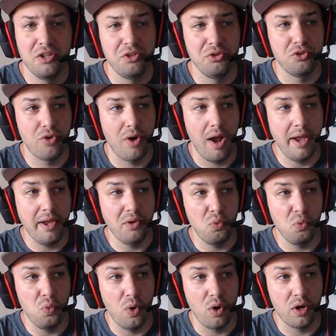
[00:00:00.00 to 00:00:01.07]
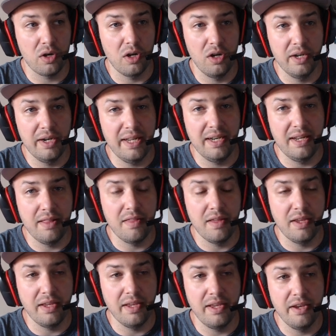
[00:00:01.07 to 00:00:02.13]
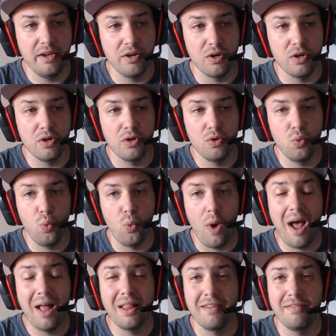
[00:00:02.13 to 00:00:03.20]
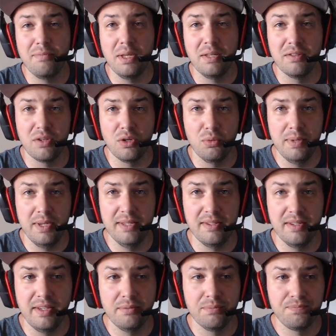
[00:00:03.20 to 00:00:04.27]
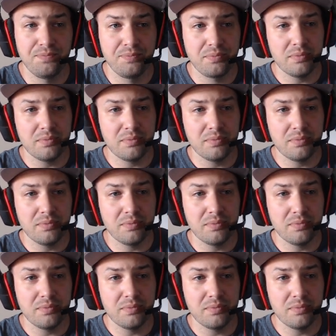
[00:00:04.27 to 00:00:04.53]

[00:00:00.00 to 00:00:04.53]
to try and work on anything here while I've been so busy,